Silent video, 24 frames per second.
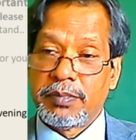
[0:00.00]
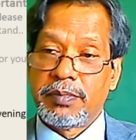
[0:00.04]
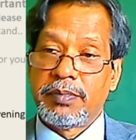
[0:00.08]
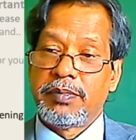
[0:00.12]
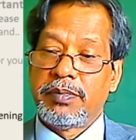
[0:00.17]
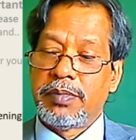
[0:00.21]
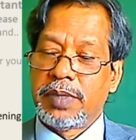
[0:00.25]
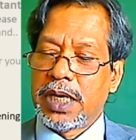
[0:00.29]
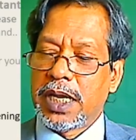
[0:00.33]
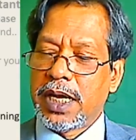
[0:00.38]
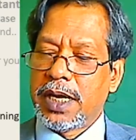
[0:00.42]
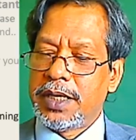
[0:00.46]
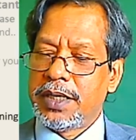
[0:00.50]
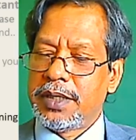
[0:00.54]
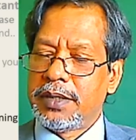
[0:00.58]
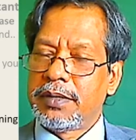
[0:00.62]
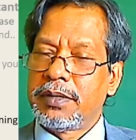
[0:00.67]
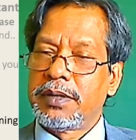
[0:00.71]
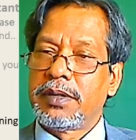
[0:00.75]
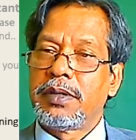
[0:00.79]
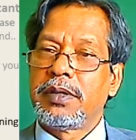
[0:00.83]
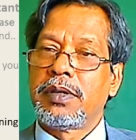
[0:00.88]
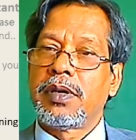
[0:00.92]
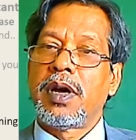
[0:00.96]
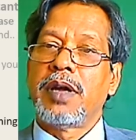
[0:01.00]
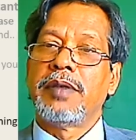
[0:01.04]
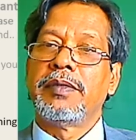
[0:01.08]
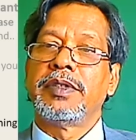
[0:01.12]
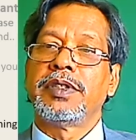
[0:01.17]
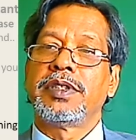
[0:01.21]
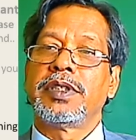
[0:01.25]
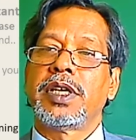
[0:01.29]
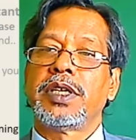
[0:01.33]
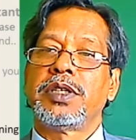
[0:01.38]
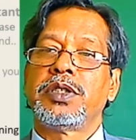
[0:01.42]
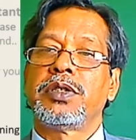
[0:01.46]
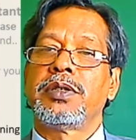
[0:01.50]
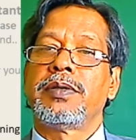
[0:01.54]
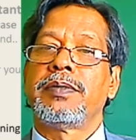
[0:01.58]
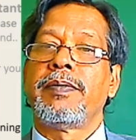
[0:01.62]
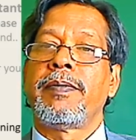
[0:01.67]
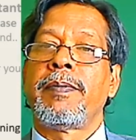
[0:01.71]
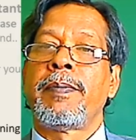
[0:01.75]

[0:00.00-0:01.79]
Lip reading: polite conversation.